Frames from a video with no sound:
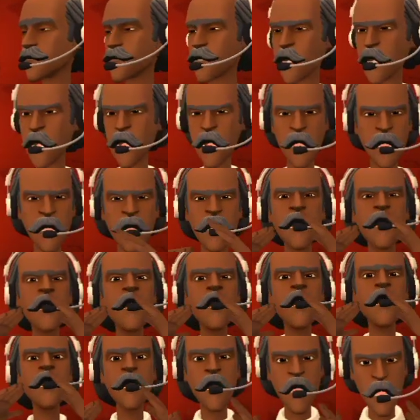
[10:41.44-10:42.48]
What he
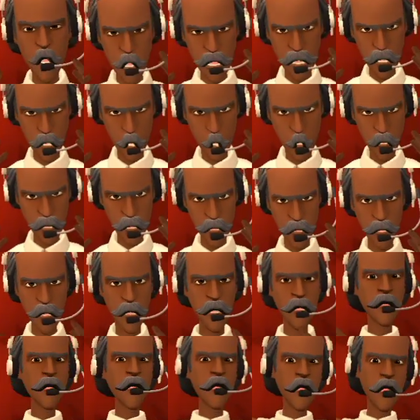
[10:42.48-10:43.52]
did was
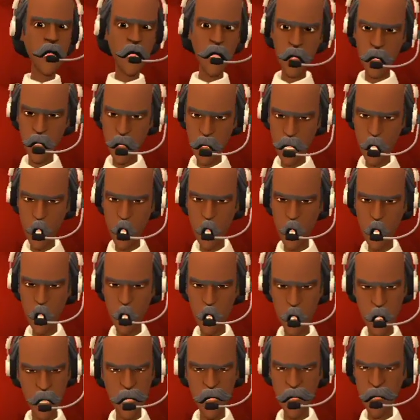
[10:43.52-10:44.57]
disgusting. I would
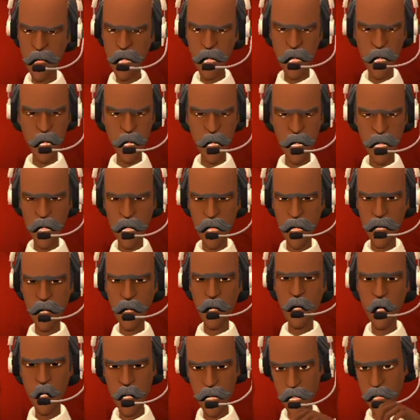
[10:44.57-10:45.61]
never
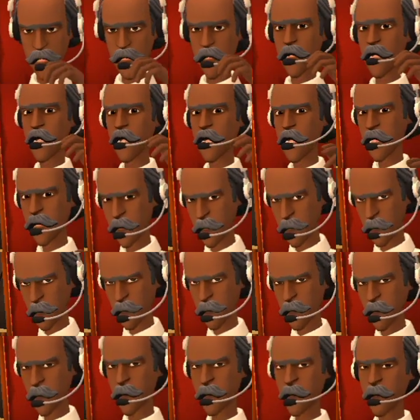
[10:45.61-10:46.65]
condone ever.
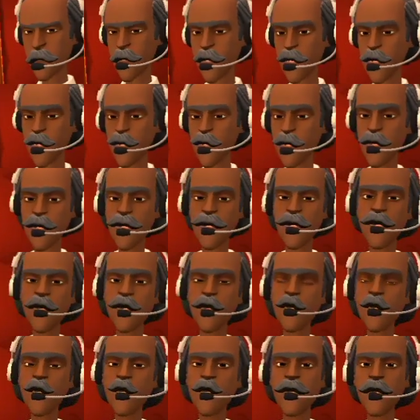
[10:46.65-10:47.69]
And
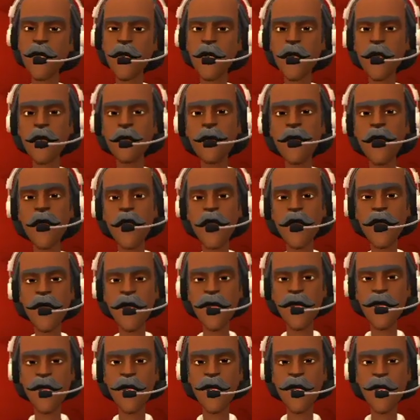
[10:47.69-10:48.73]
don't write me
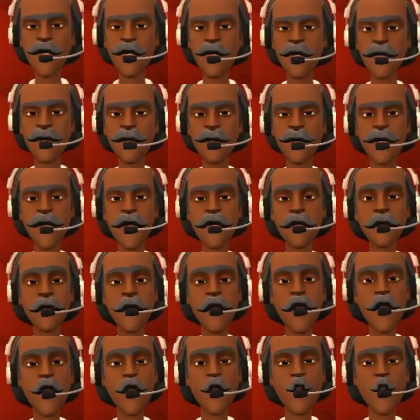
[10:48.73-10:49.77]
letters
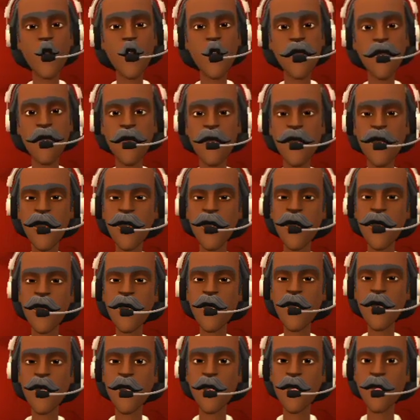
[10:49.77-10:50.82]
about the
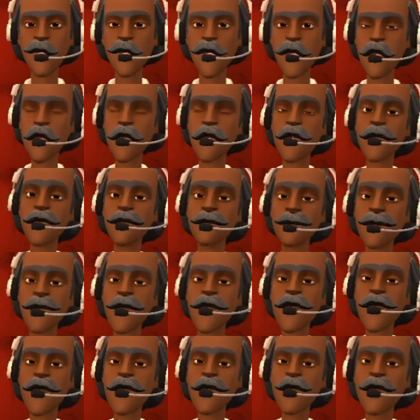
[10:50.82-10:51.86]
figures of
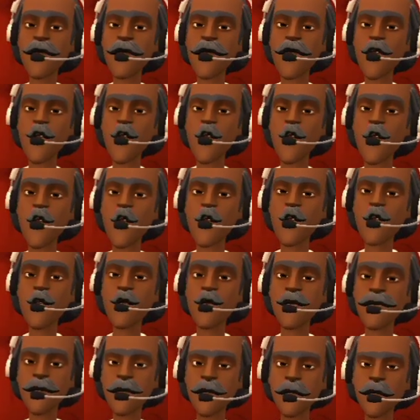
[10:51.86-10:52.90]
speech I
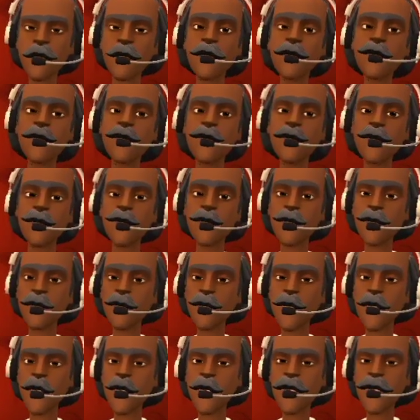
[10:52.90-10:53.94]
use.
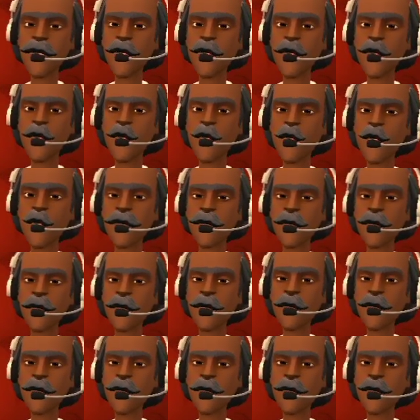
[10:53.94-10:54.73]
Don't.